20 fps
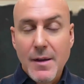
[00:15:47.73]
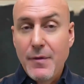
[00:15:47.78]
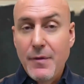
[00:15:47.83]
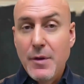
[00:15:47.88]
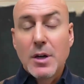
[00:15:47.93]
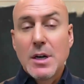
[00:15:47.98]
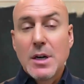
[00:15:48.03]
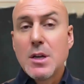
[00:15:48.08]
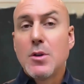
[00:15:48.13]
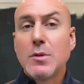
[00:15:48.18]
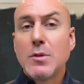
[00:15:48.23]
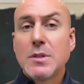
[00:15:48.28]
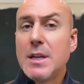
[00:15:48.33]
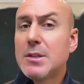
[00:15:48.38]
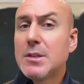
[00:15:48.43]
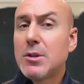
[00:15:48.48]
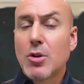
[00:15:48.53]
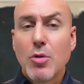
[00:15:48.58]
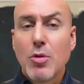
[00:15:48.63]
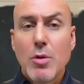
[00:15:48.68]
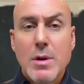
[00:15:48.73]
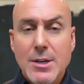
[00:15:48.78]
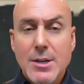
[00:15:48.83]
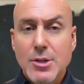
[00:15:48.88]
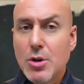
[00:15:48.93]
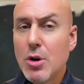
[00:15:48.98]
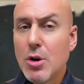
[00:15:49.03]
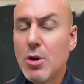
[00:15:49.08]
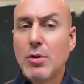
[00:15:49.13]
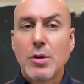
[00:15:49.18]
if you're going to use this or
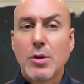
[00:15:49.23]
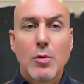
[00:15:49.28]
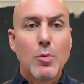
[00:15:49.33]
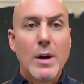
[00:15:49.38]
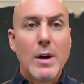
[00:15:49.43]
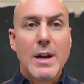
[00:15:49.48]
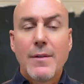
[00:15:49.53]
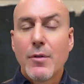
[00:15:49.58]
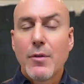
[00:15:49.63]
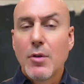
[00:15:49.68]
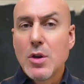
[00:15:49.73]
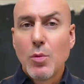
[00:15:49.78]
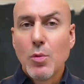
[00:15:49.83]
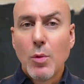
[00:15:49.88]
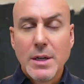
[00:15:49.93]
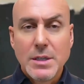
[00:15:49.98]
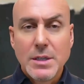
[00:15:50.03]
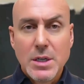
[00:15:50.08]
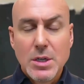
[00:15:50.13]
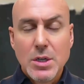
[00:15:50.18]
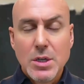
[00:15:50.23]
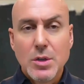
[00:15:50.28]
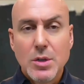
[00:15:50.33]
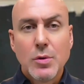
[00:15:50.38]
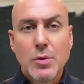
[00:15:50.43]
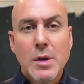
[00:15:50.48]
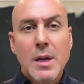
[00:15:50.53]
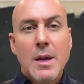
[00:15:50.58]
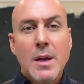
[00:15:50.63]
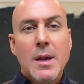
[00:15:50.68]
create your own or whatever you want to
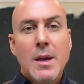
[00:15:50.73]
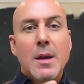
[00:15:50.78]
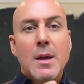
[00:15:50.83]
do,